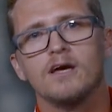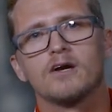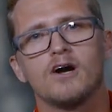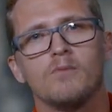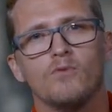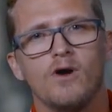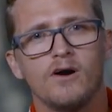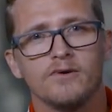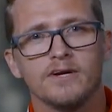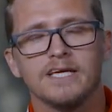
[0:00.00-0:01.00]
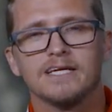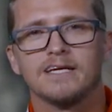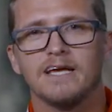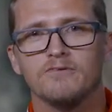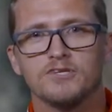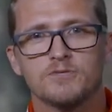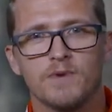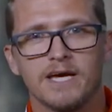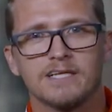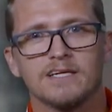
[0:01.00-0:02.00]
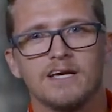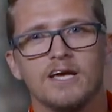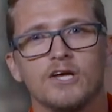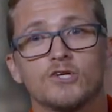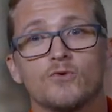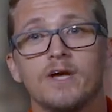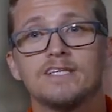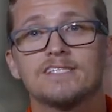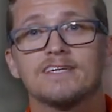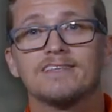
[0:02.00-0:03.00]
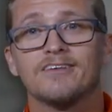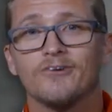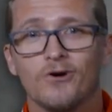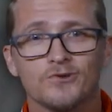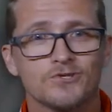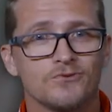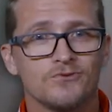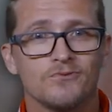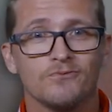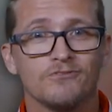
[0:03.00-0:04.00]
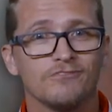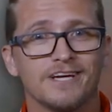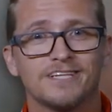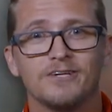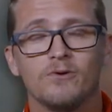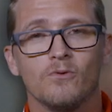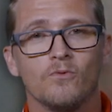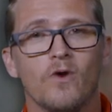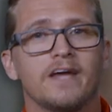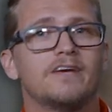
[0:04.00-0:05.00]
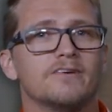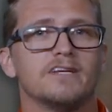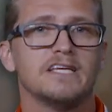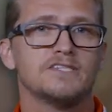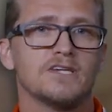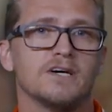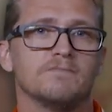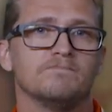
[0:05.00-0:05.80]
camaraderie, and respect, traits that are also reflected right here at Nissan.